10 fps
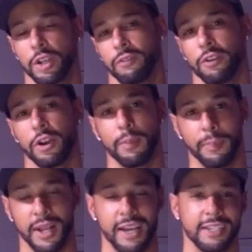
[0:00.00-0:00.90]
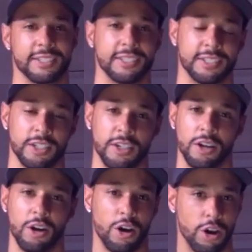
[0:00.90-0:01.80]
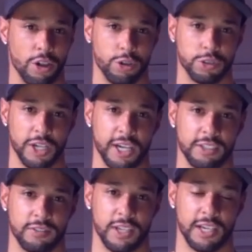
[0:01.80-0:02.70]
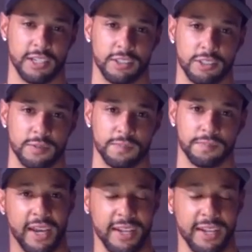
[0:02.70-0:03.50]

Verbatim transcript: different appliances, all those kinds of things.